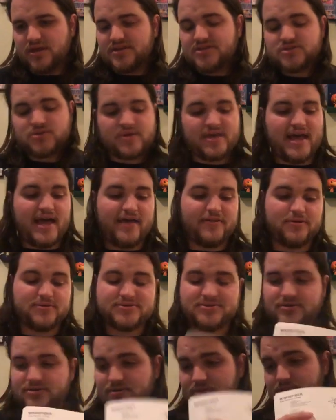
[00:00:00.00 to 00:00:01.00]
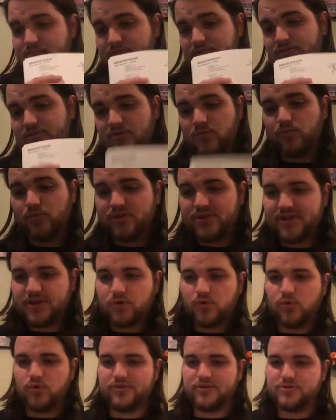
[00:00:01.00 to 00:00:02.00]
yeah, those are really
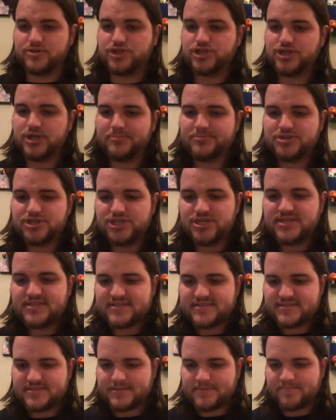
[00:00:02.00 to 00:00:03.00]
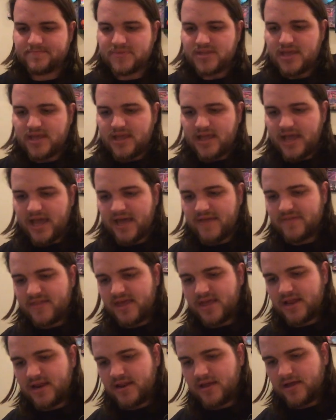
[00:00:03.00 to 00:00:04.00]
cool, those ship sheets. And
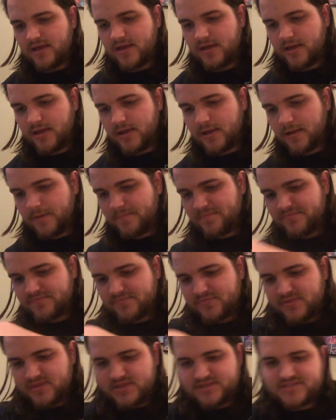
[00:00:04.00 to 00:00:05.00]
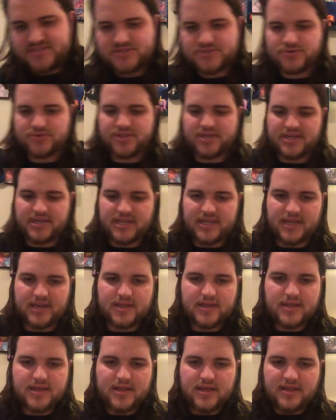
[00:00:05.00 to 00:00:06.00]
then this is really neat,
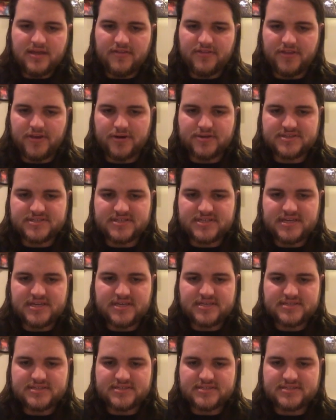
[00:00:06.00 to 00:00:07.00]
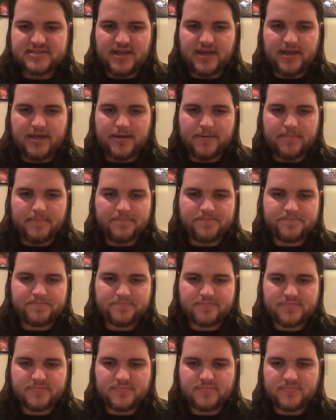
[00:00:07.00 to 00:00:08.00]
there's these
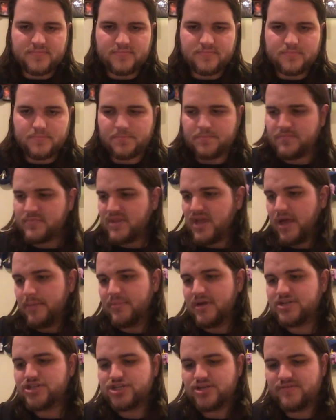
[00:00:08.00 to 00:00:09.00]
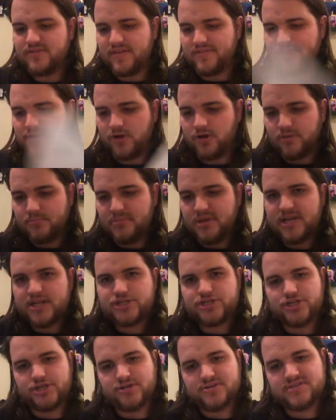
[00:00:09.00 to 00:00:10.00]
I mentioned that there are
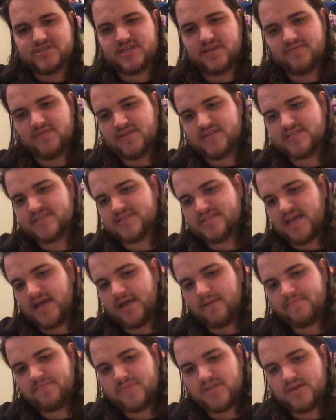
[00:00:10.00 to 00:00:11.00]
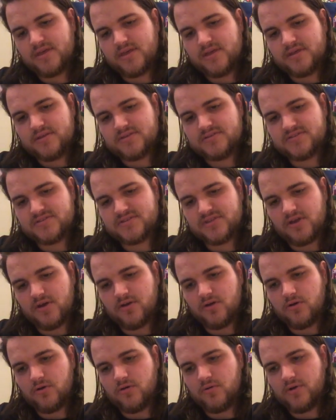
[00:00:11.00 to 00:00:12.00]
miniatures in this set,
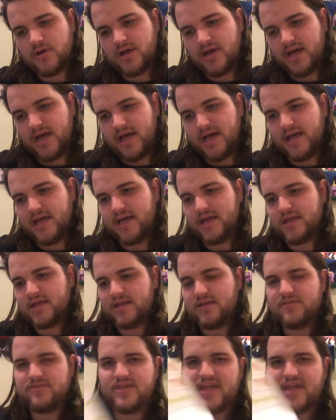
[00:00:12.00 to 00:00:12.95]
so they